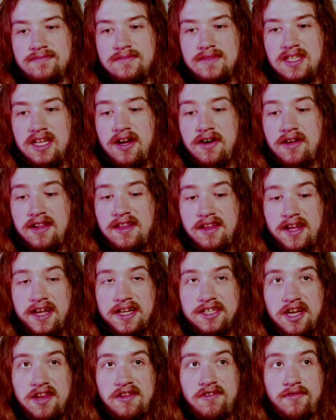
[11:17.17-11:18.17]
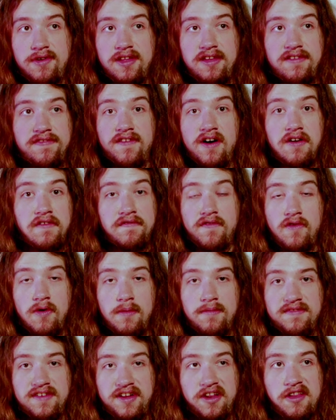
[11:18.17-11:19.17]
you know, it's like just a really fun form
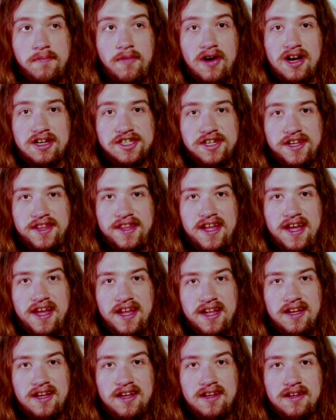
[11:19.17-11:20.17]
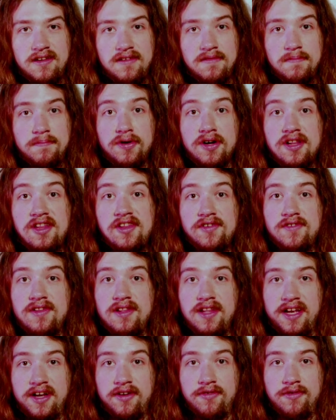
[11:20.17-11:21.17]
of expression that puts you in
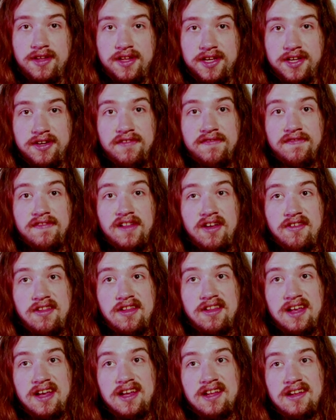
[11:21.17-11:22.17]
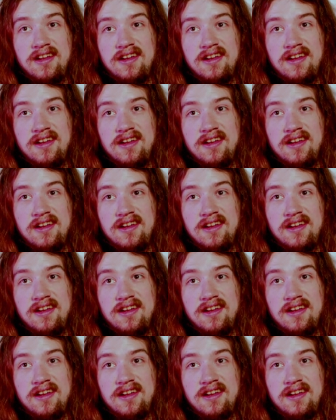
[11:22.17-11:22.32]
like a really good flow state.